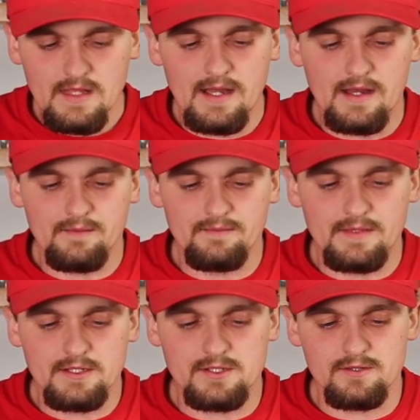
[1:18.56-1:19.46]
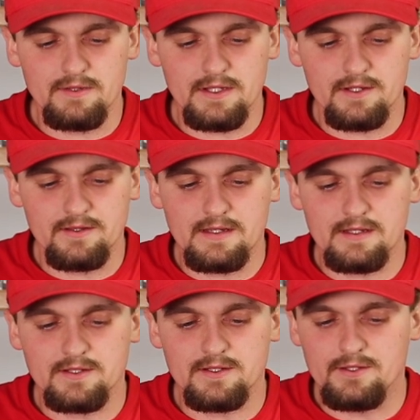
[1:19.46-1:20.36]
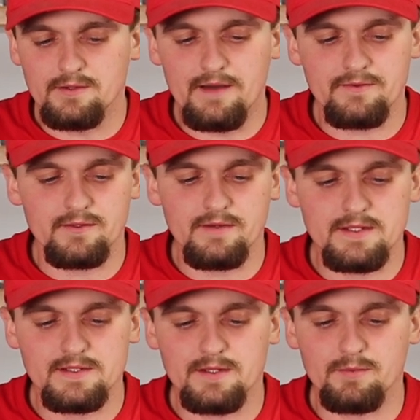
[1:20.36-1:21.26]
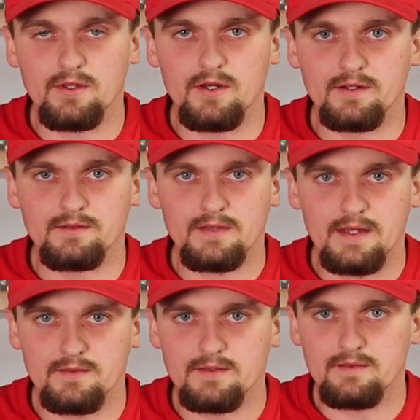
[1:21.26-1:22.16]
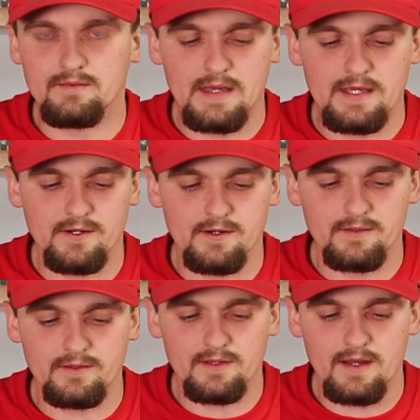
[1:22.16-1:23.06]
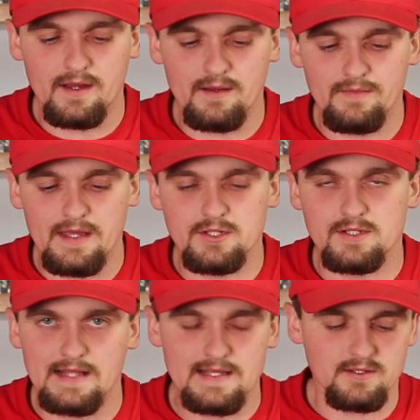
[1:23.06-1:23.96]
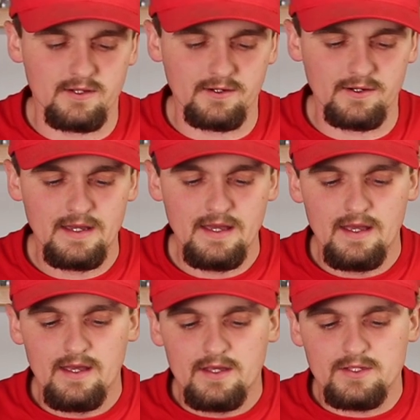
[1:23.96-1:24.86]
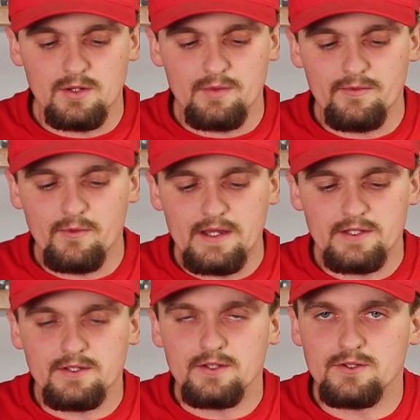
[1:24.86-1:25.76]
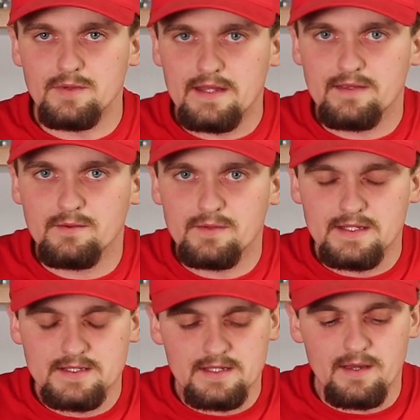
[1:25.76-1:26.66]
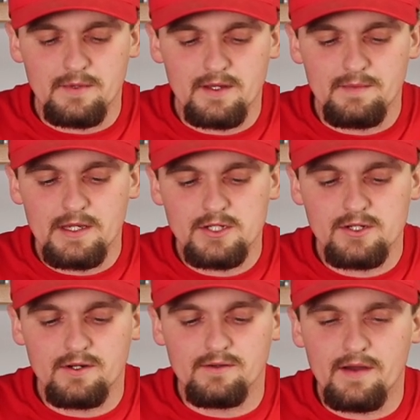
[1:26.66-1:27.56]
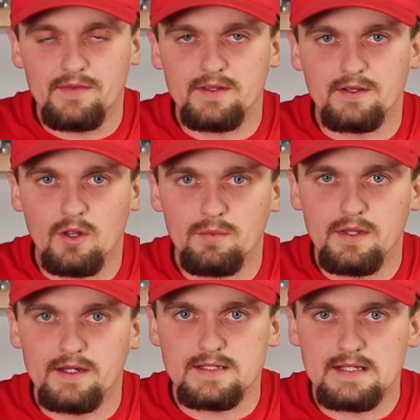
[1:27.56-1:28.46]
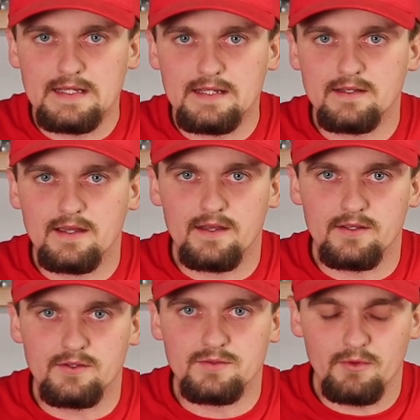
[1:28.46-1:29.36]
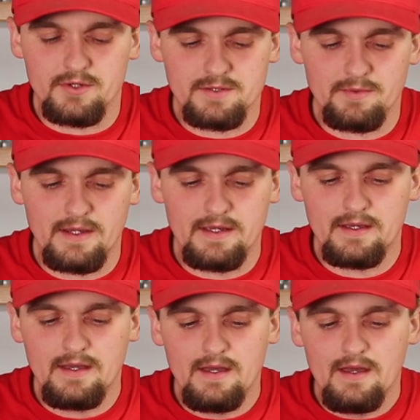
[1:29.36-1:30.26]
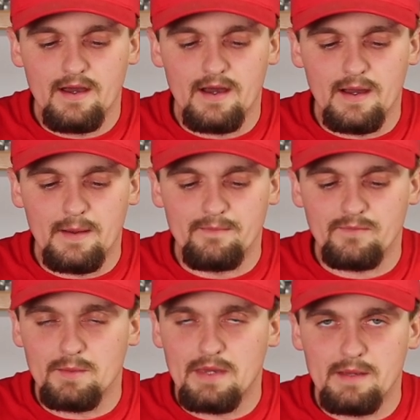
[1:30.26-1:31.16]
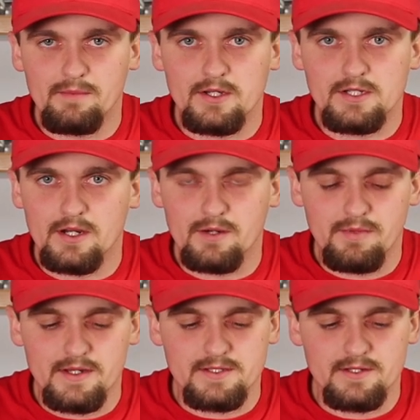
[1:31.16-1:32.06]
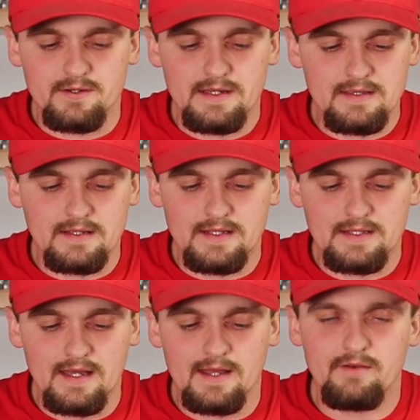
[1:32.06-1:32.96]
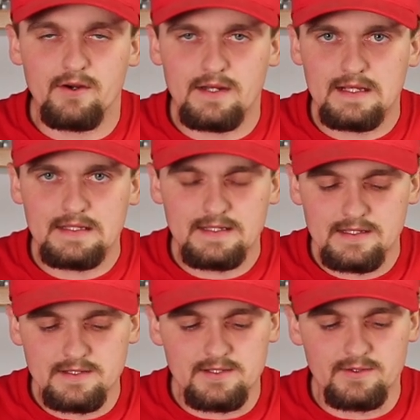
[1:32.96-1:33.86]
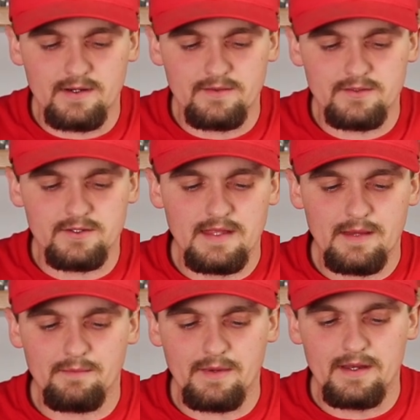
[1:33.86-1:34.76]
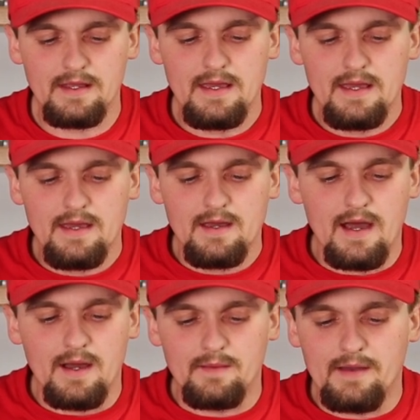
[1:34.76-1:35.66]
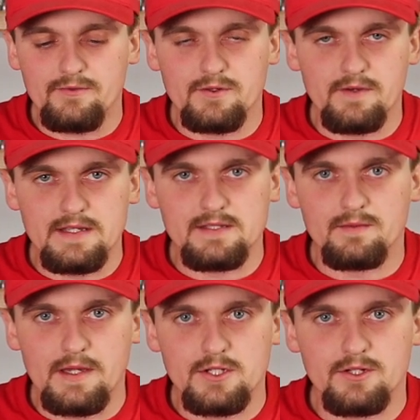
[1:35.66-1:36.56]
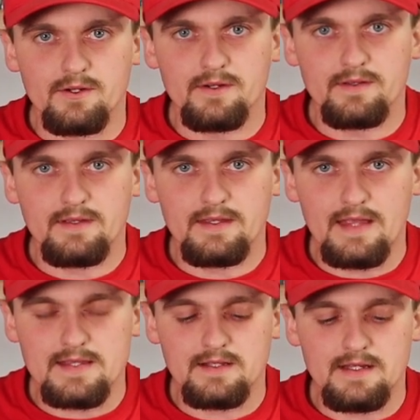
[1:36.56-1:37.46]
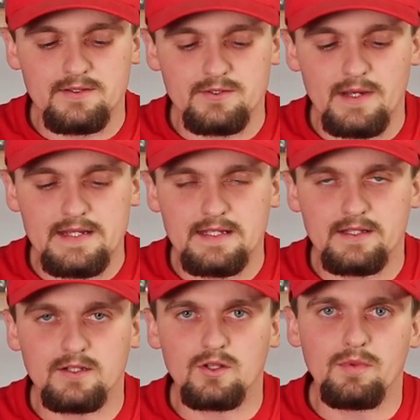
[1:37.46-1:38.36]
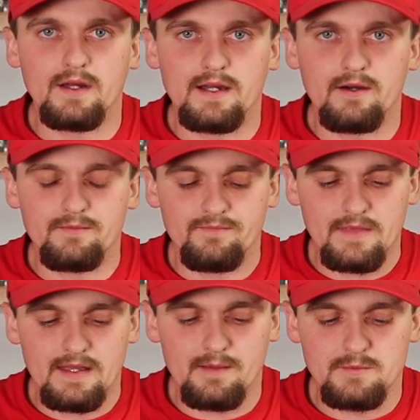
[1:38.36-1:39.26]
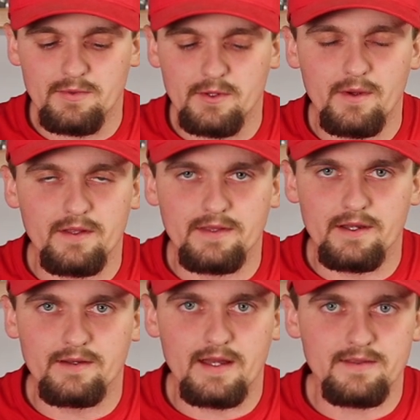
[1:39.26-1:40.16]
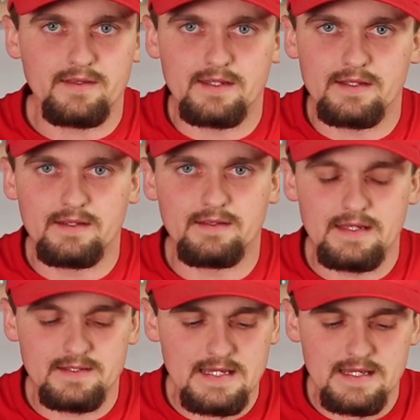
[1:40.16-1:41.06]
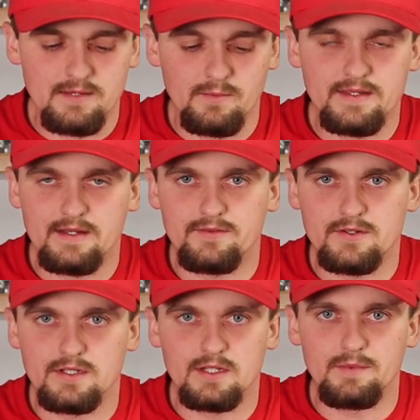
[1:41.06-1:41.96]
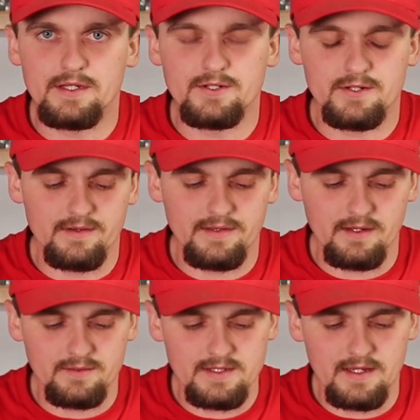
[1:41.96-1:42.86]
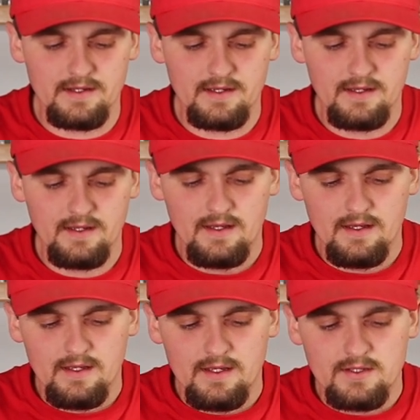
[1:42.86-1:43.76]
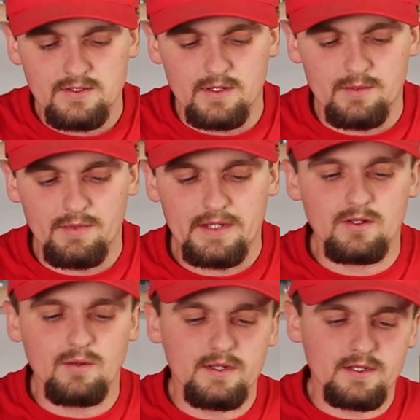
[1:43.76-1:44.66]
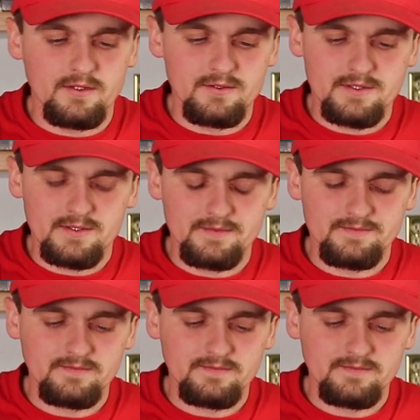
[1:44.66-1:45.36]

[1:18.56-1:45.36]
It's just a really good thing to do after a race to prolong and make your engines last longer. So before I do anything with this, I'm going to make sure around the glow plug is clean. I either use motor spray, paintbrush, air compressor, anything like that. I've already cleaned this, so I don't have to do that, but after a race I'm going to make sure that's clean, so when I take the glow plug out, I'm dripping oil in there and nothing can get taken with it if there's a little bit of dirt around the outside. So I'm going to break the glow plug loose,